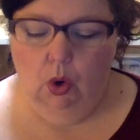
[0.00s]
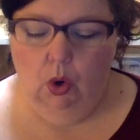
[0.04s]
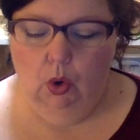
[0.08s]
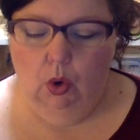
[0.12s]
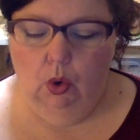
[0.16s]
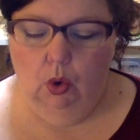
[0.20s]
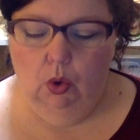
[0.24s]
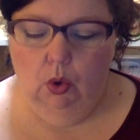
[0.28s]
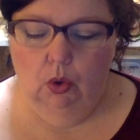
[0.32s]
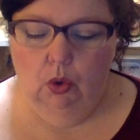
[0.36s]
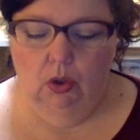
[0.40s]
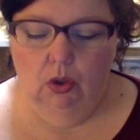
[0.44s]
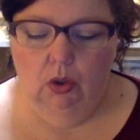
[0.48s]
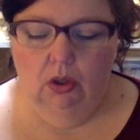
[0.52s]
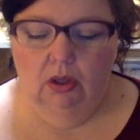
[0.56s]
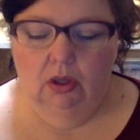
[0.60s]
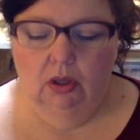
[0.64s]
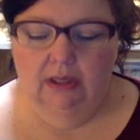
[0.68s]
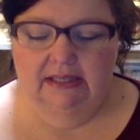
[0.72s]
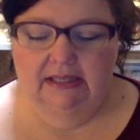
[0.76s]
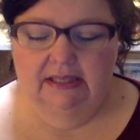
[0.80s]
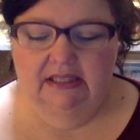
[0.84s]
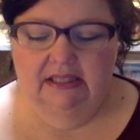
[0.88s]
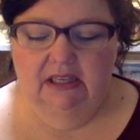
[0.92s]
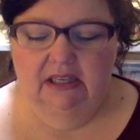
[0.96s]
Whole
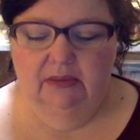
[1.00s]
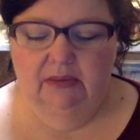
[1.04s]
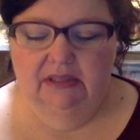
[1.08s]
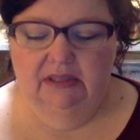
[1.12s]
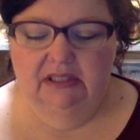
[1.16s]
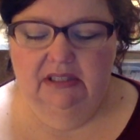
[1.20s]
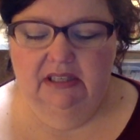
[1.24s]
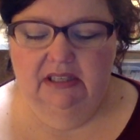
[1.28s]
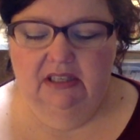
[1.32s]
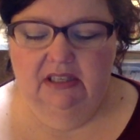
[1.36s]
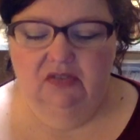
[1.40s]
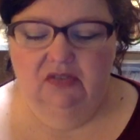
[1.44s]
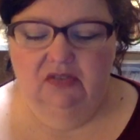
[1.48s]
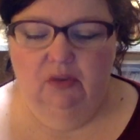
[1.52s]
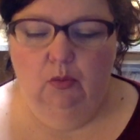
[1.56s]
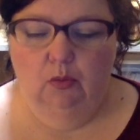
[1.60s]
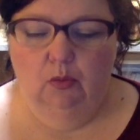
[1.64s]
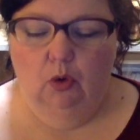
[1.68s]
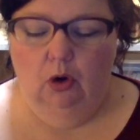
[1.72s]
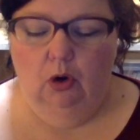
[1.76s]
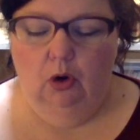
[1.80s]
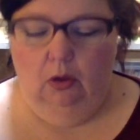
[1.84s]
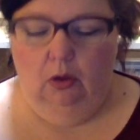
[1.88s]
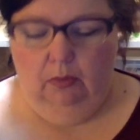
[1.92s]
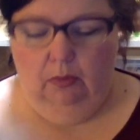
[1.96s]
cinnamon sticks from
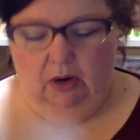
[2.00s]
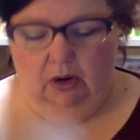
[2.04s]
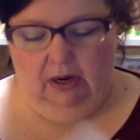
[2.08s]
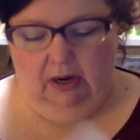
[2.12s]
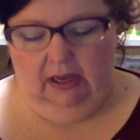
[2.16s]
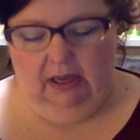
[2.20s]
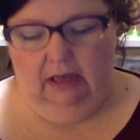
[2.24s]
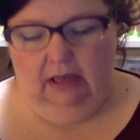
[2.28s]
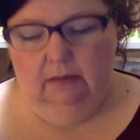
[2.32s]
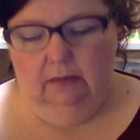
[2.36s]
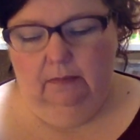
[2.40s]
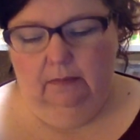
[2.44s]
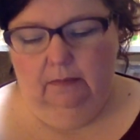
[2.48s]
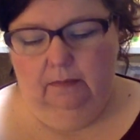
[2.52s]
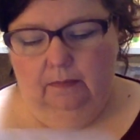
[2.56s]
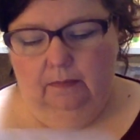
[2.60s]
World Market.